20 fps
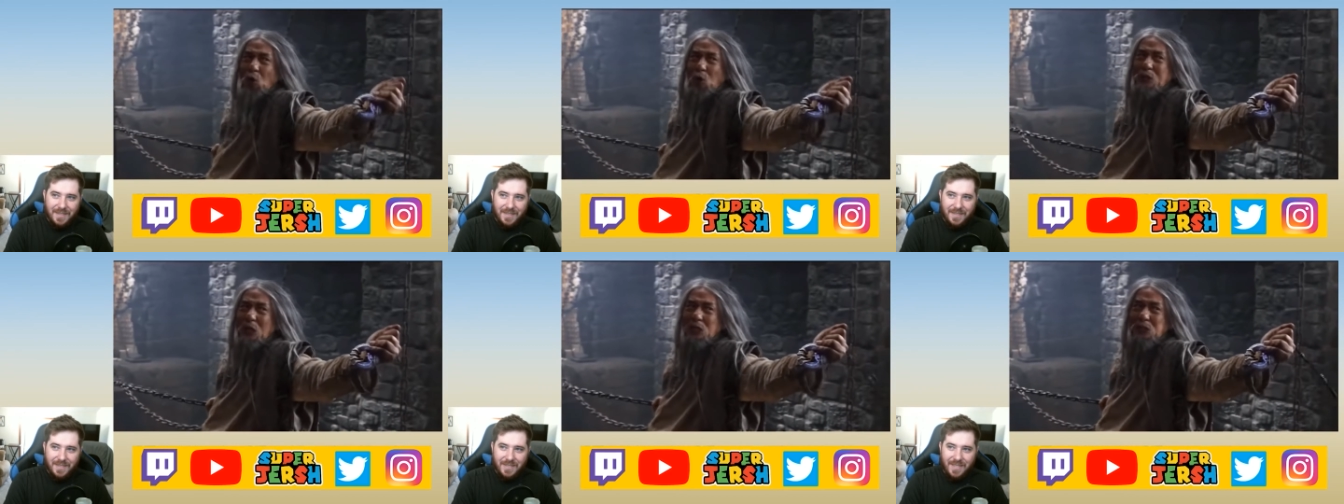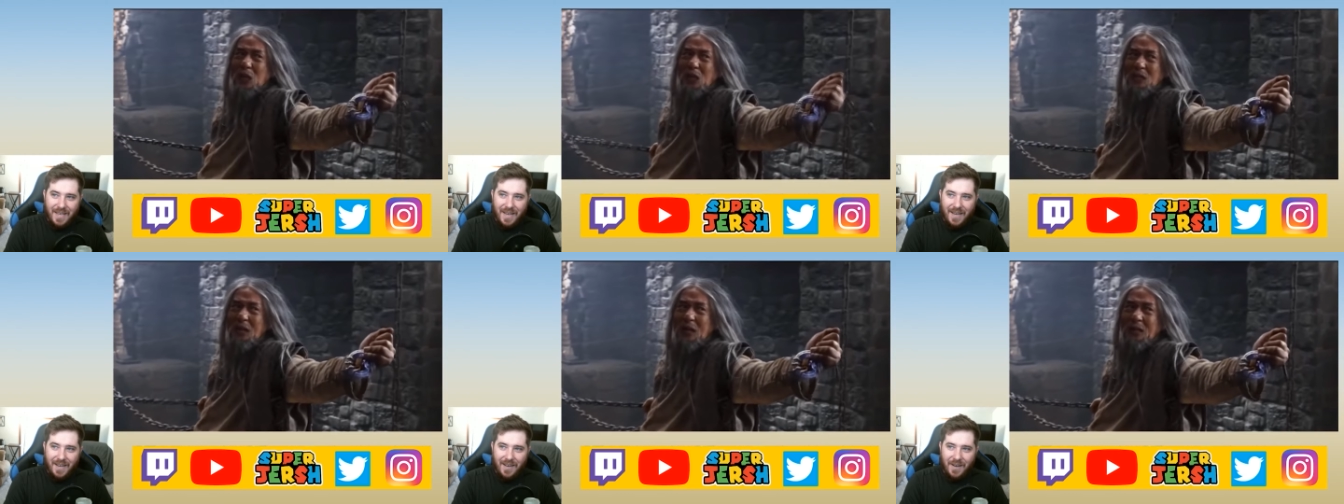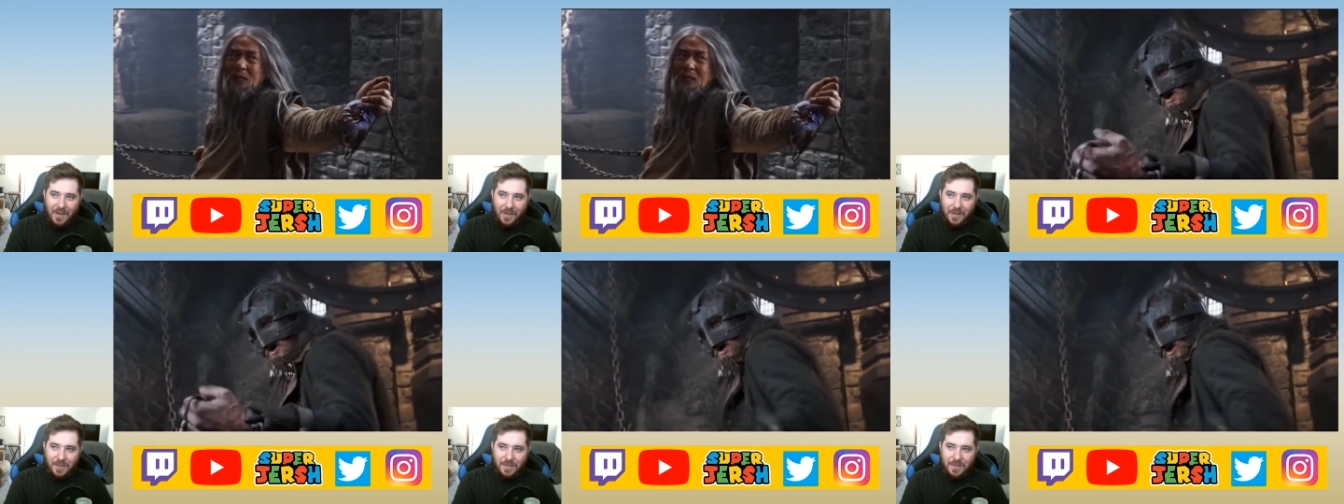So yeah,
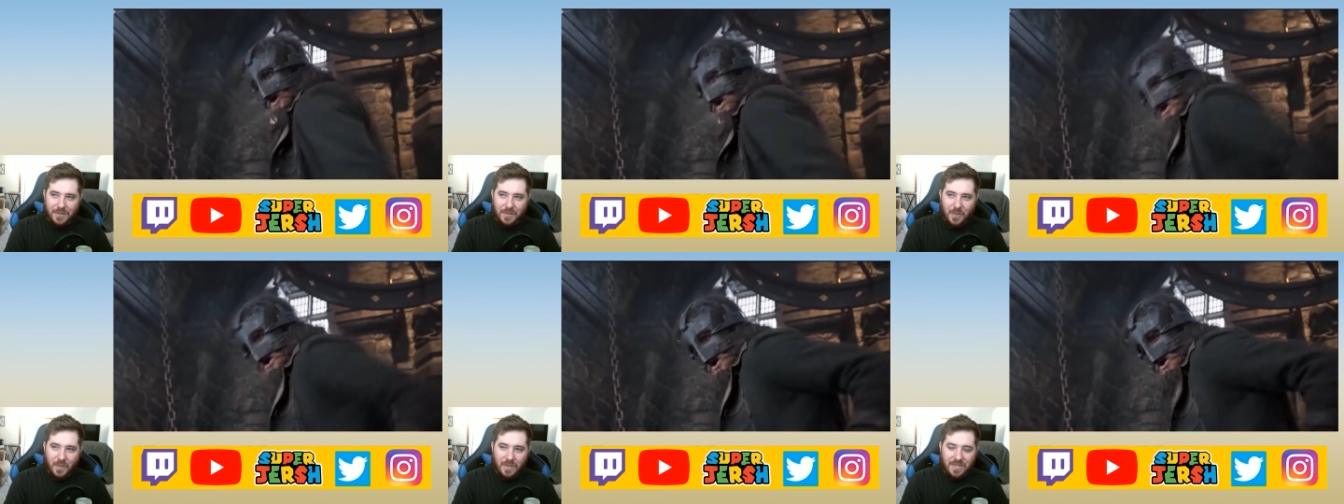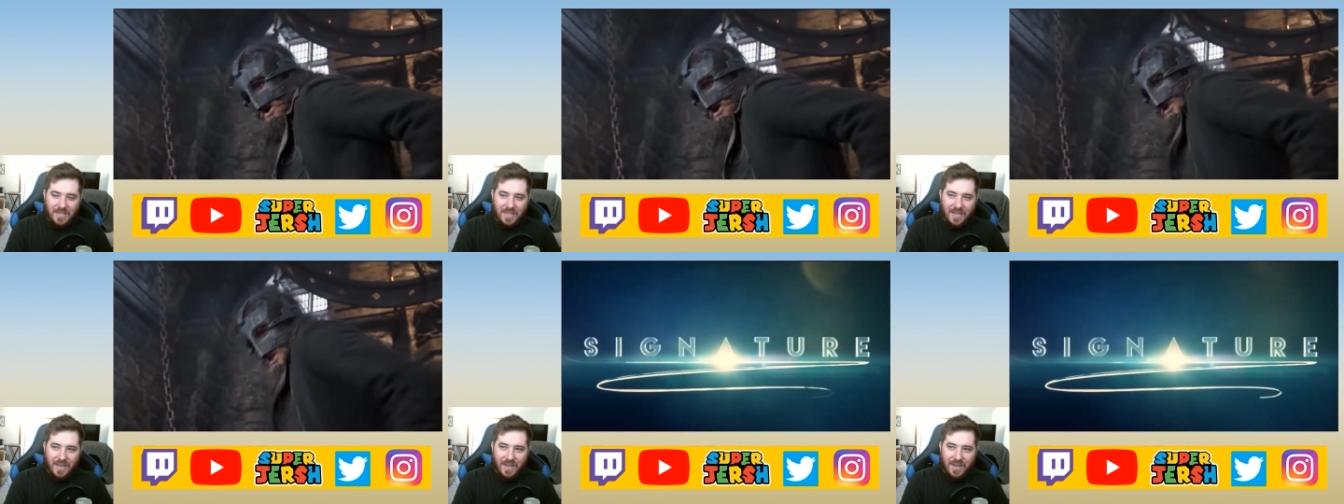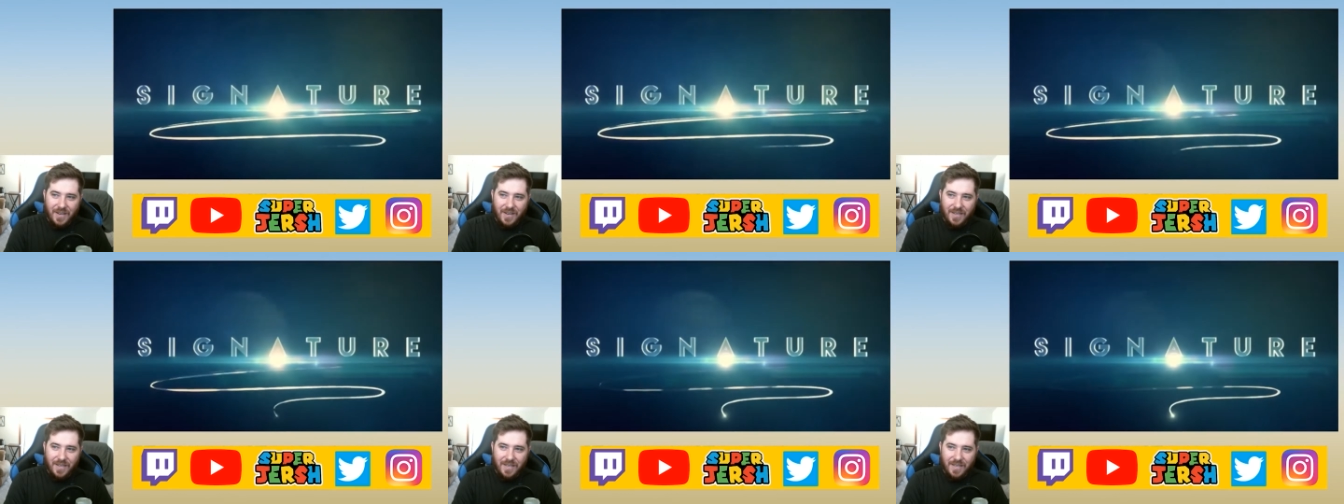Arnold
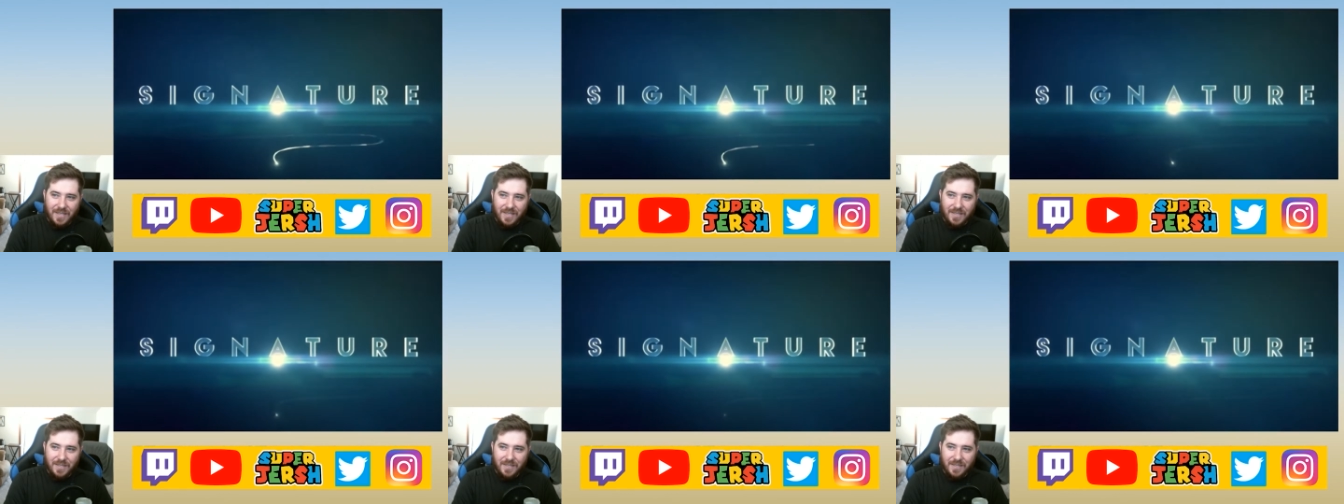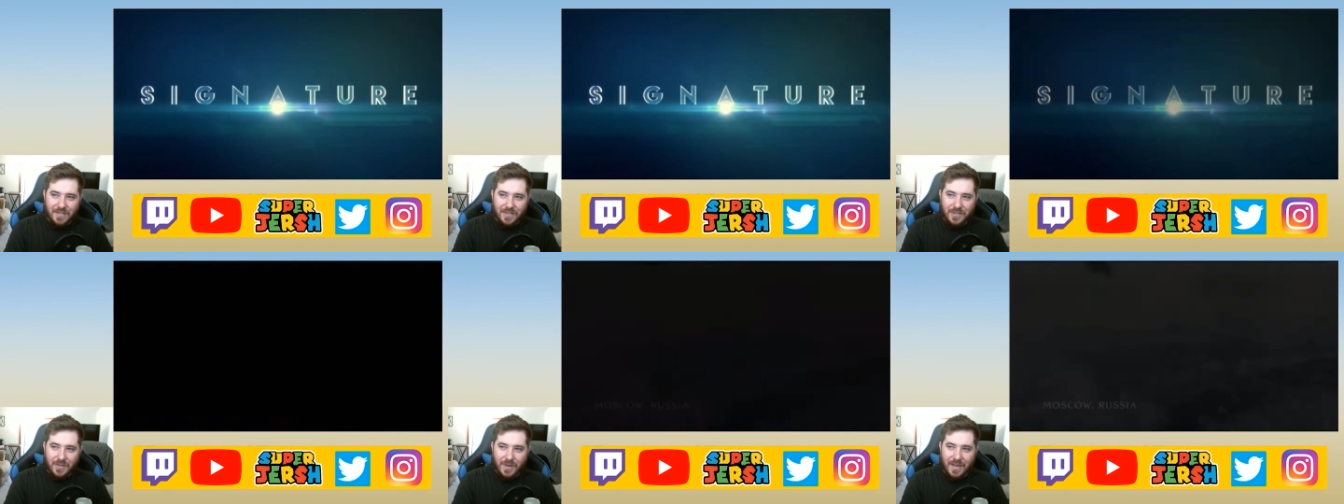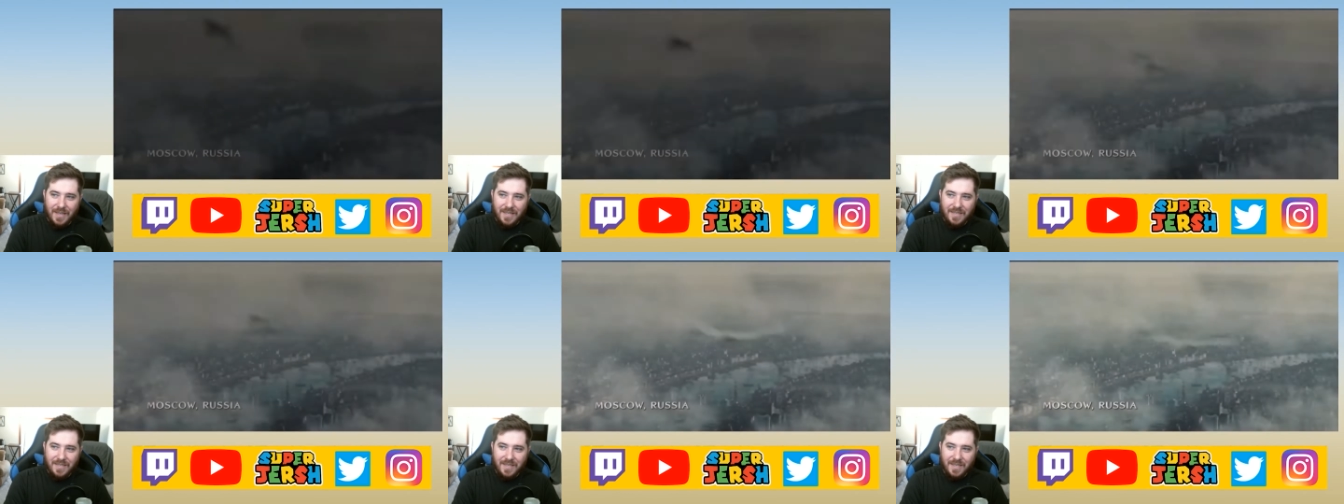Schwarzenegger is
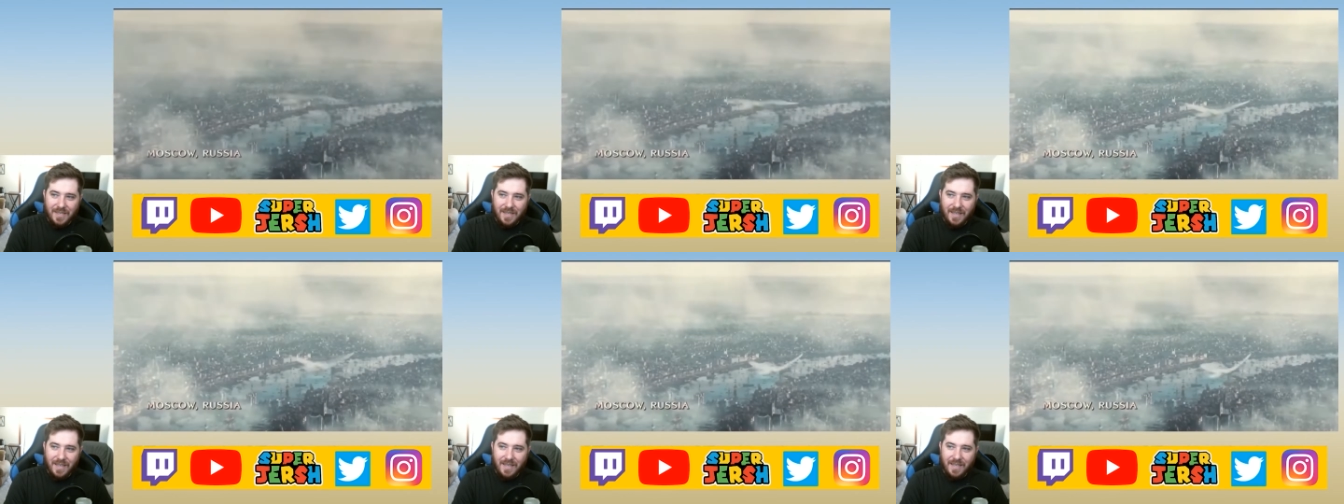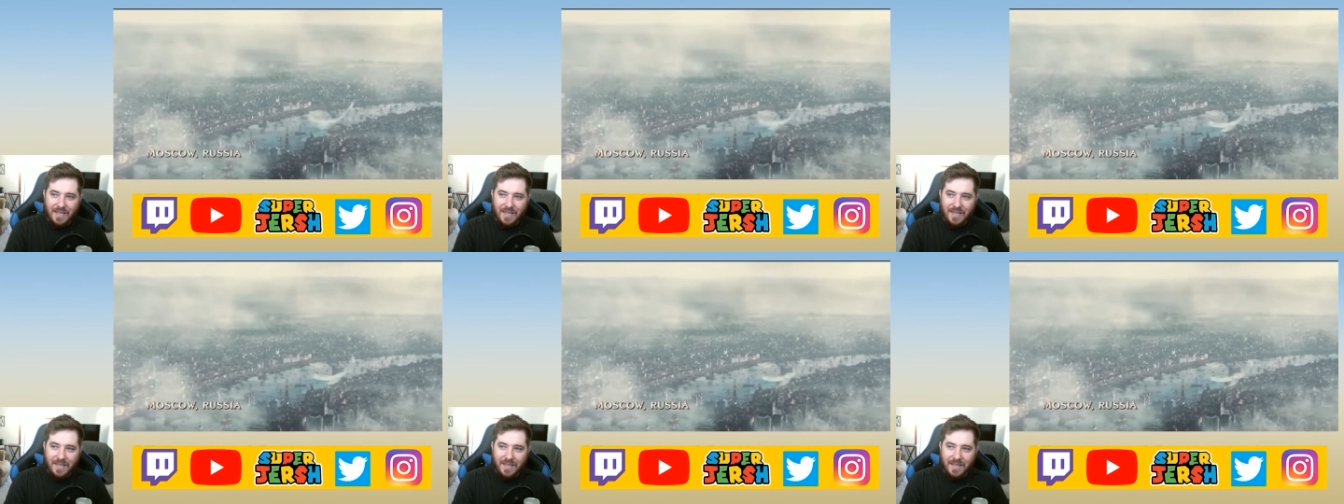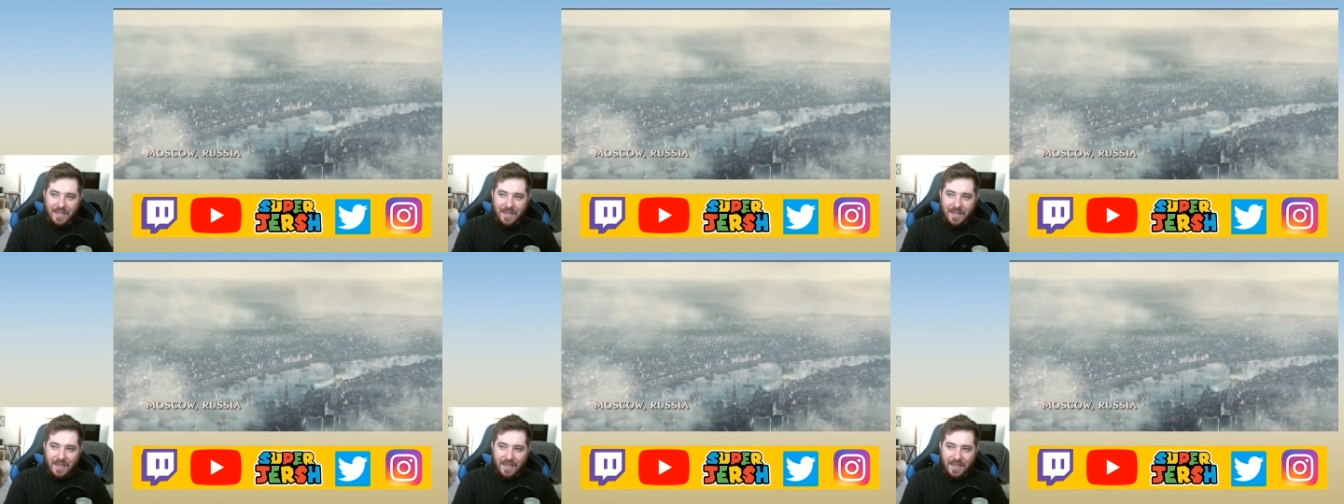dressed like,
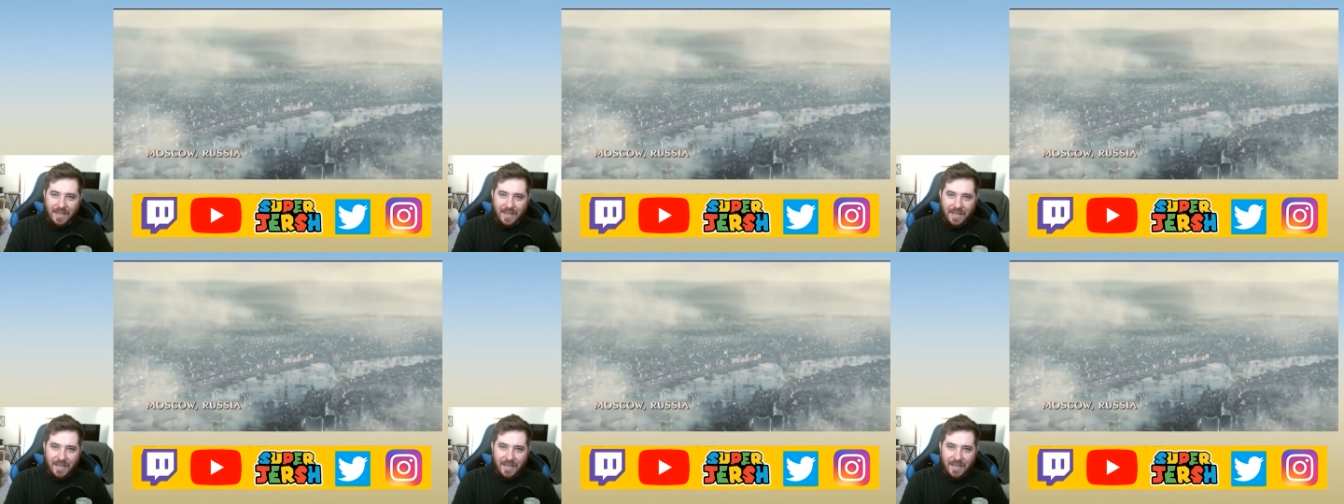uh,